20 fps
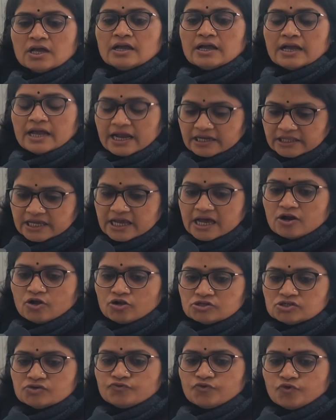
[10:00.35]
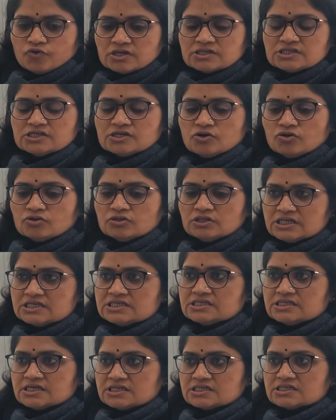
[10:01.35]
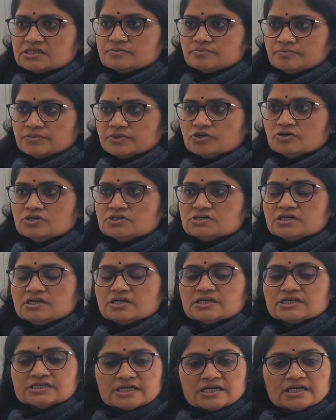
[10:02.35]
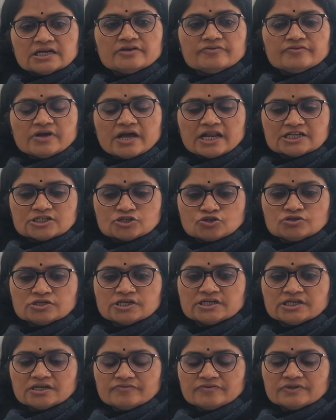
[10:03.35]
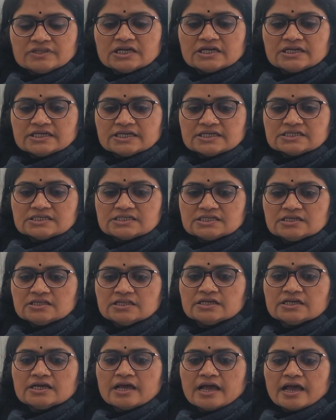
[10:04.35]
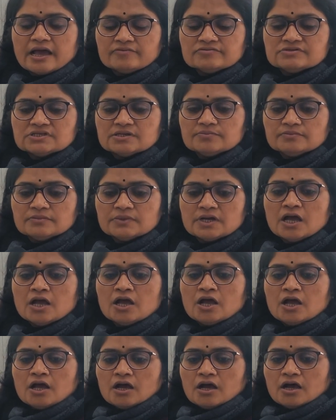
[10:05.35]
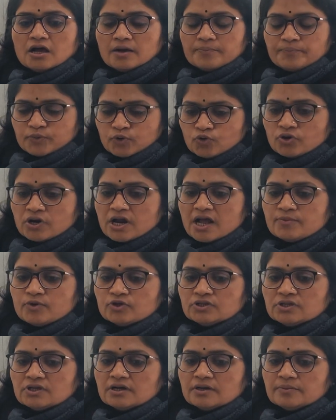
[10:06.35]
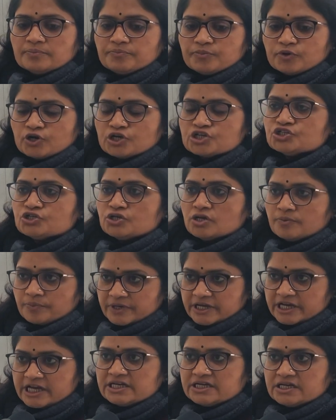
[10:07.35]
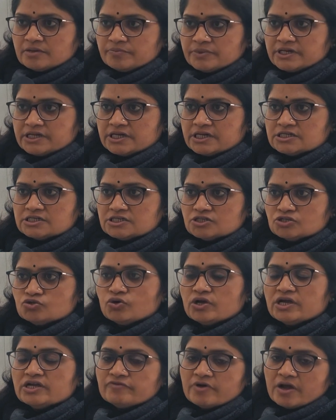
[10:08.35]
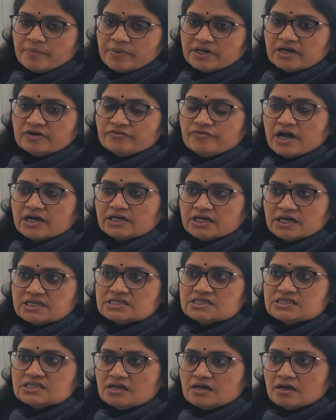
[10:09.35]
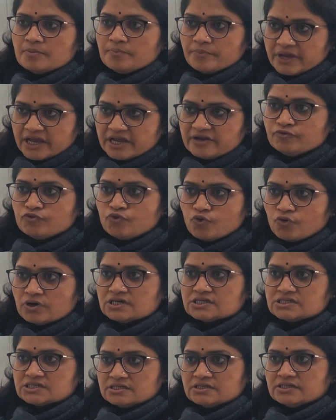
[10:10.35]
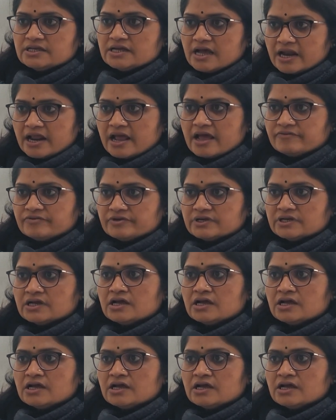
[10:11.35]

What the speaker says: and they are also focusing on these things, because recently we are associated with the DST. They have some program on the production of key intermediates. So environmental factor is the main focused they are having.